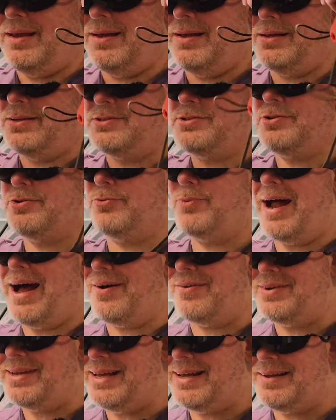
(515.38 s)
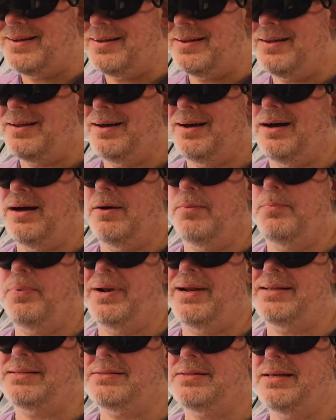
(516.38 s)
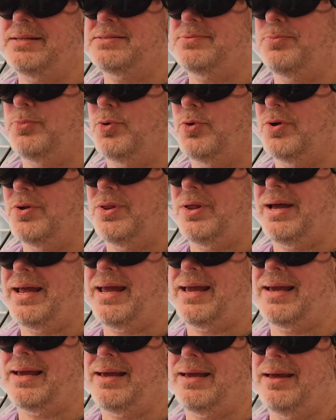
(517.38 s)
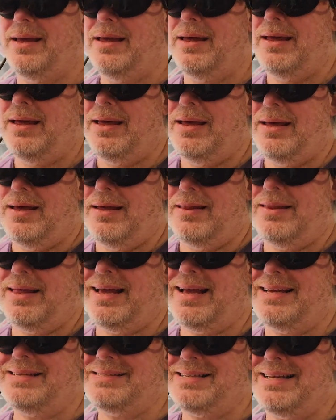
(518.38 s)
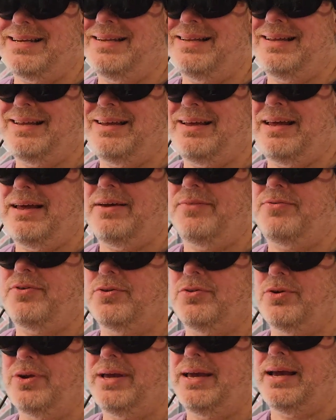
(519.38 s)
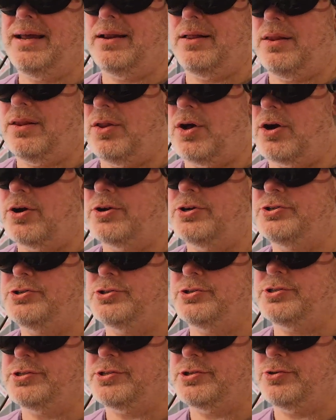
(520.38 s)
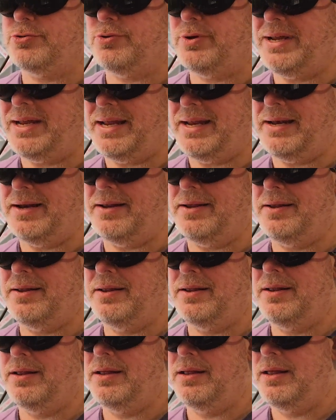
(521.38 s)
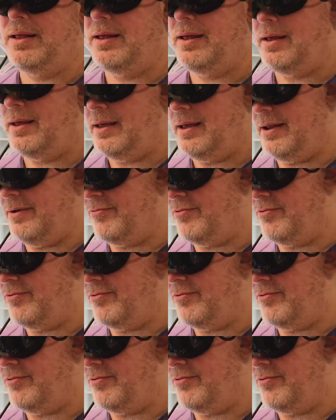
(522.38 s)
surrounding, uh, but it's, it's more like like I said, if you're looking at a larger screen in